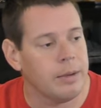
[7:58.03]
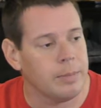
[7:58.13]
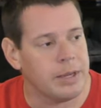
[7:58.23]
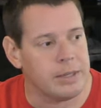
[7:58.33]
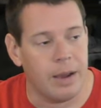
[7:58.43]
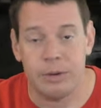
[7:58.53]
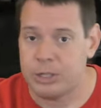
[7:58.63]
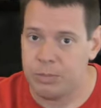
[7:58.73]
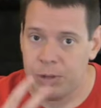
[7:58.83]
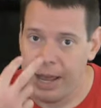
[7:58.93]
Because I would
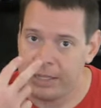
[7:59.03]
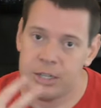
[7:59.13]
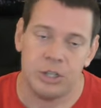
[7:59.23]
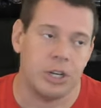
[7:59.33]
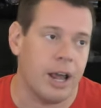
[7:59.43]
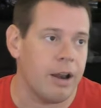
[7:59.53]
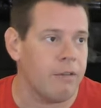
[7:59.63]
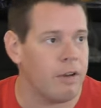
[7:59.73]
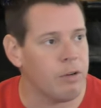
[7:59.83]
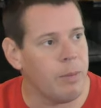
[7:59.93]
just blast the shit out
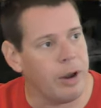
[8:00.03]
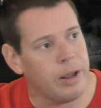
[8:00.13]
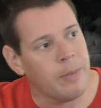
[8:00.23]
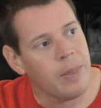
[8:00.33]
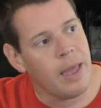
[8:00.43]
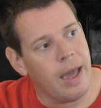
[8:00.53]
of everybody.